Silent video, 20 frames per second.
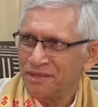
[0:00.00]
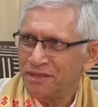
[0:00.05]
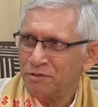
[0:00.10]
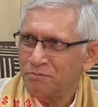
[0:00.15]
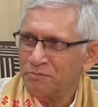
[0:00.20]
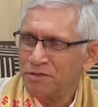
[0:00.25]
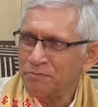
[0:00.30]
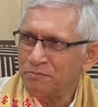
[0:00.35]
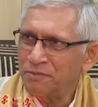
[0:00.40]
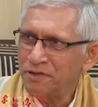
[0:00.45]

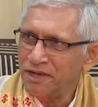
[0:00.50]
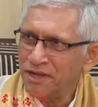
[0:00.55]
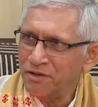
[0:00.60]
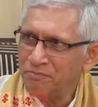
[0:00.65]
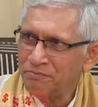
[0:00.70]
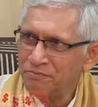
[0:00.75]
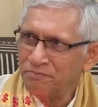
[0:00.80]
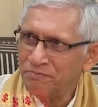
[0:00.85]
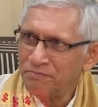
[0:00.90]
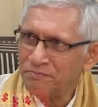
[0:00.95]
People have
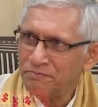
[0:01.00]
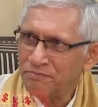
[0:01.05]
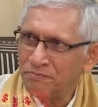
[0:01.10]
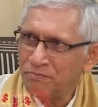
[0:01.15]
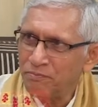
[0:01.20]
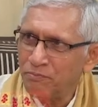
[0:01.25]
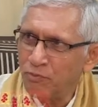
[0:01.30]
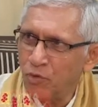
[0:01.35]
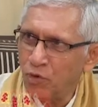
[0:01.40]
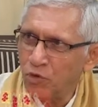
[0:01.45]

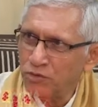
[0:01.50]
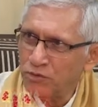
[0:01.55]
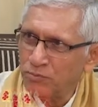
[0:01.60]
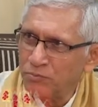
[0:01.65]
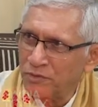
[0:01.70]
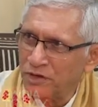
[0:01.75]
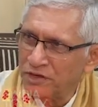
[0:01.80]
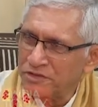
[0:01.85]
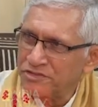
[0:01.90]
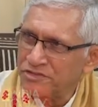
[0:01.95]
both
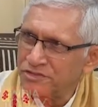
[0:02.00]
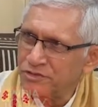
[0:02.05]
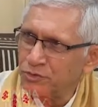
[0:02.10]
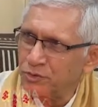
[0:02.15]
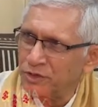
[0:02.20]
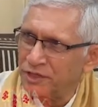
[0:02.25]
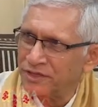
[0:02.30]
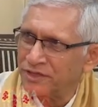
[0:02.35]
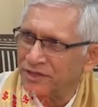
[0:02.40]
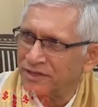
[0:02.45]
merged
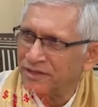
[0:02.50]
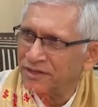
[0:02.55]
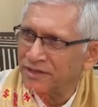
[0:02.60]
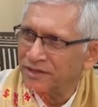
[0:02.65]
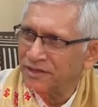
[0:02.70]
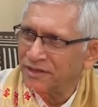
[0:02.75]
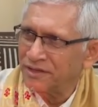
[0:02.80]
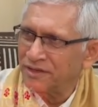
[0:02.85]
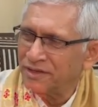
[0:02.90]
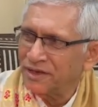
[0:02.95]
together.
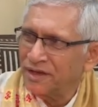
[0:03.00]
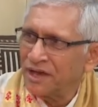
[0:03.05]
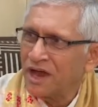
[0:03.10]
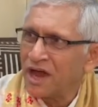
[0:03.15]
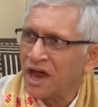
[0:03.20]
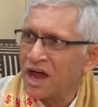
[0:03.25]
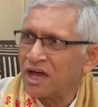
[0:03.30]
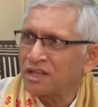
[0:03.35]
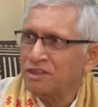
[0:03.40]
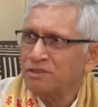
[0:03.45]

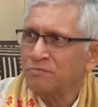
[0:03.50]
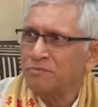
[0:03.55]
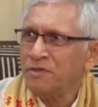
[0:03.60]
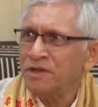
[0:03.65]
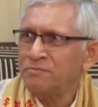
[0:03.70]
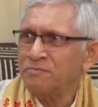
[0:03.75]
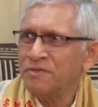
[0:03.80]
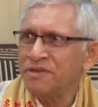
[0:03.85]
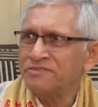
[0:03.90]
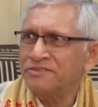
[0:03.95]

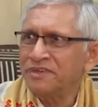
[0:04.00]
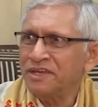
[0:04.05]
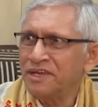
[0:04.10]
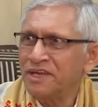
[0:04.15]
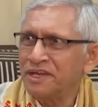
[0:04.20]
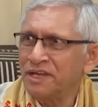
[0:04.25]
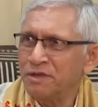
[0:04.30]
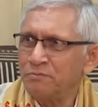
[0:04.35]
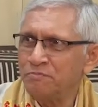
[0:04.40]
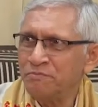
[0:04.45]
Atman
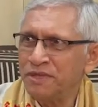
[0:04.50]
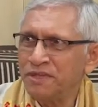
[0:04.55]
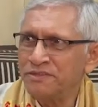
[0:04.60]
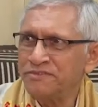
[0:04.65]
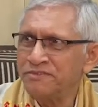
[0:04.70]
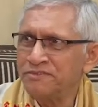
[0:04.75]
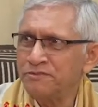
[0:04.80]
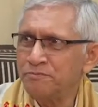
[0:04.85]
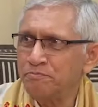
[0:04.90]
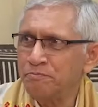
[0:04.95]
basically means
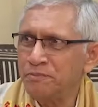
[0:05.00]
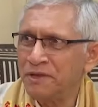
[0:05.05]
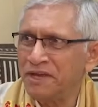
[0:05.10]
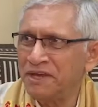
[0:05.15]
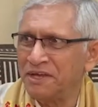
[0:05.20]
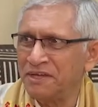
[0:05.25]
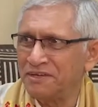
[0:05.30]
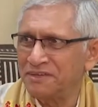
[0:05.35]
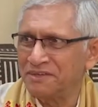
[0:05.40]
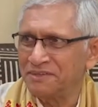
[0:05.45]

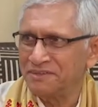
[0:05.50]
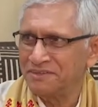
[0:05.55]
spirit.